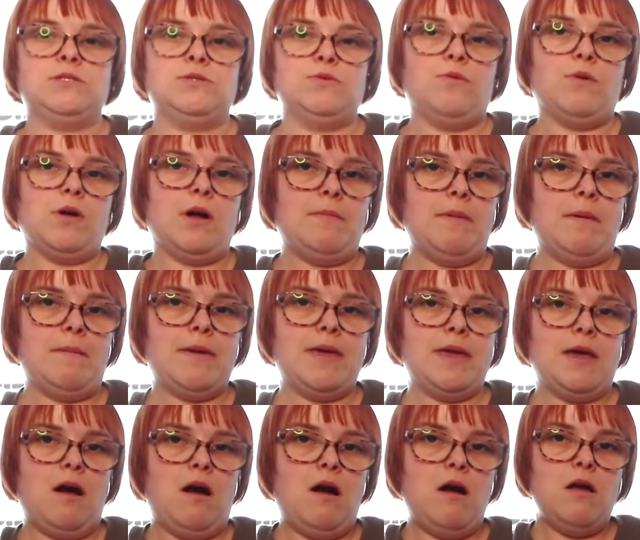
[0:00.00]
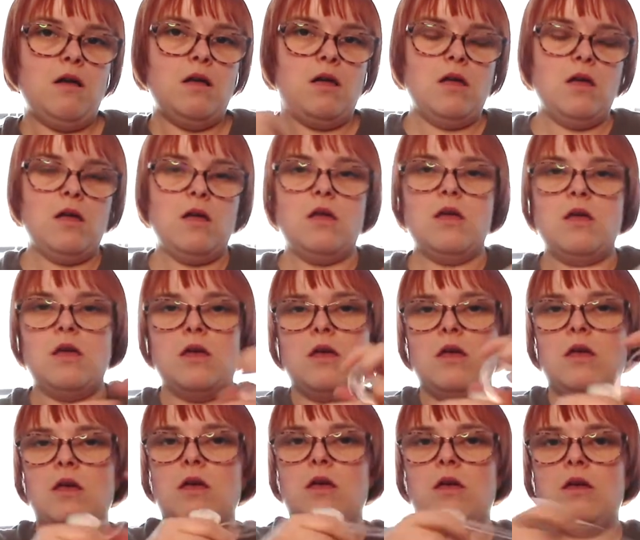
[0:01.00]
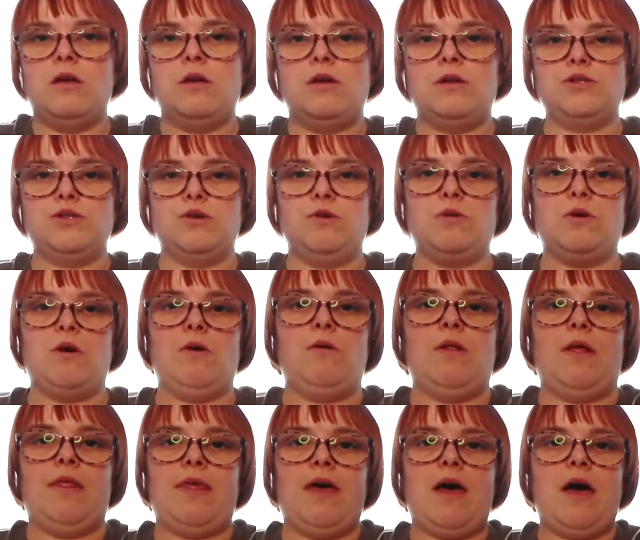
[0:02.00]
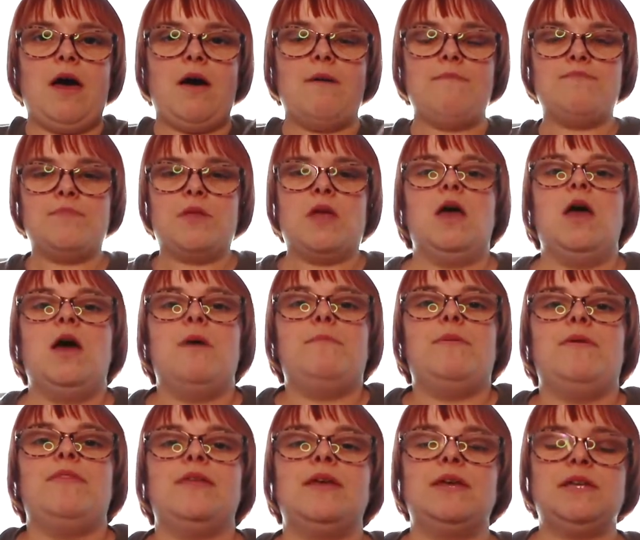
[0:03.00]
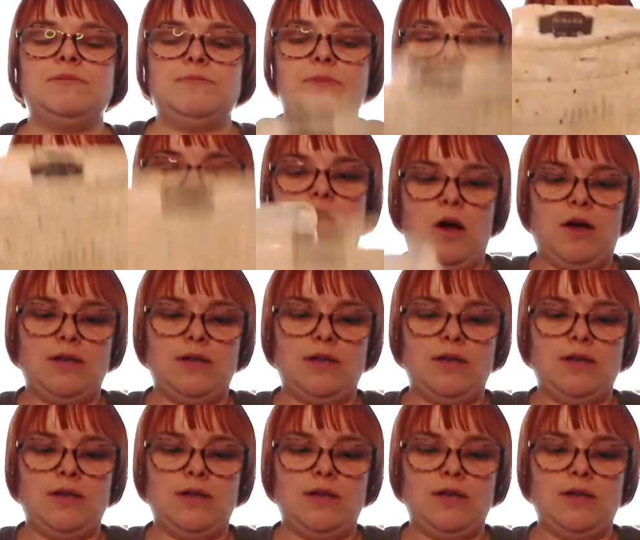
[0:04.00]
sort of come up here, so it'll go like that. But this bit here, I